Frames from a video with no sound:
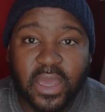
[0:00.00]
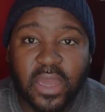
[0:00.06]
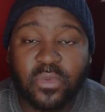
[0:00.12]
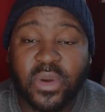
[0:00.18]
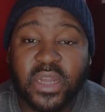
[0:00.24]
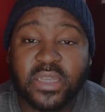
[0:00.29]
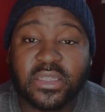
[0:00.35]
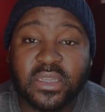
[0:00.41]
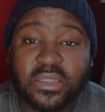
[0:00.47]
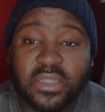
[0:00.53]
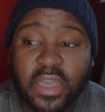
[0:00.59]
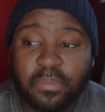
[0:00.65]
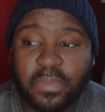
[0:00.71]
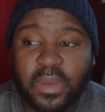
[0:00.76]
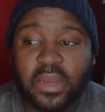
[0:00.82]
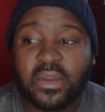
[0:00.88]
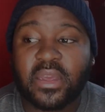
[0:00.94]
And when I say stay
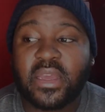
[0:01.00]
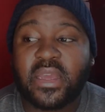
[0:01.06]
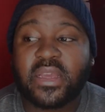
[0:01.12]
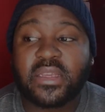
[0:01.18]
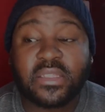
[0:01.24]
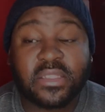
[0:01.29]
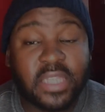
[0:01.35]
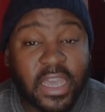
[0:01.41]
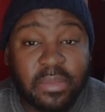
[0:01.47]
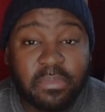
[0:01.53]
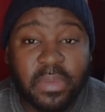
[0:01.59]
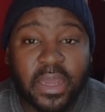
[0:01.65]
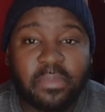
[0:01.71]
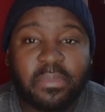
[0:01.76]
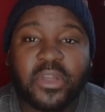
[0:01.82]
in bed,